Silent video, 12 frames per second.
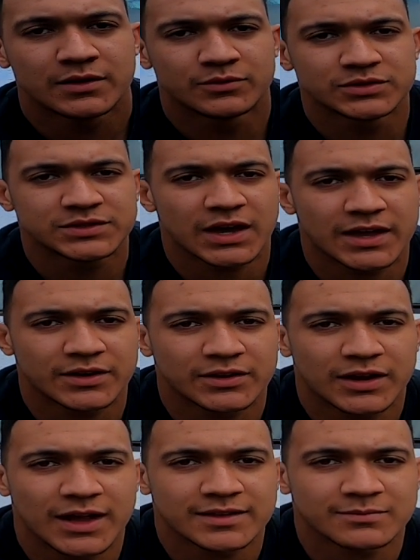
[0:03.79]
What's going
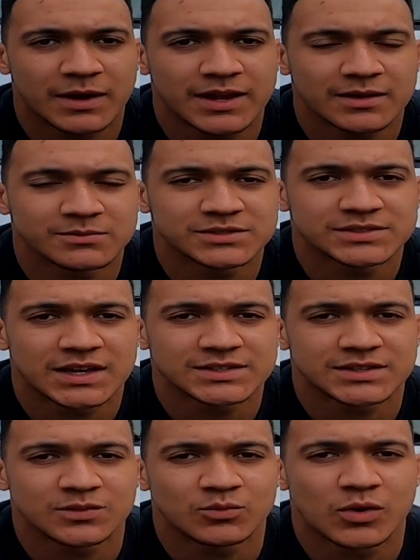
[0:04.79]
on, guys? My name is
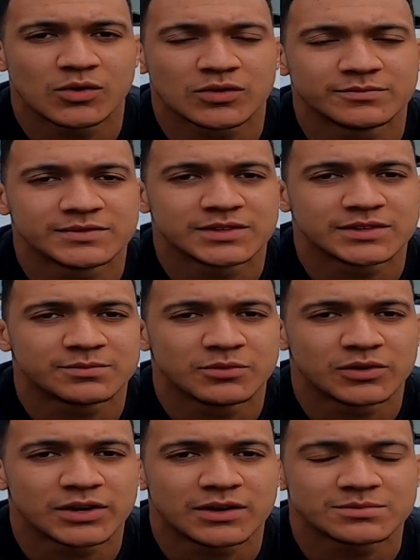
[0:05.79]
Naz and welcome to the
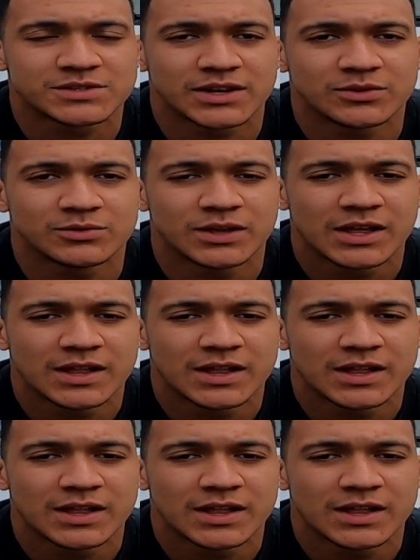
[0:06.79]
Spooling Up channel.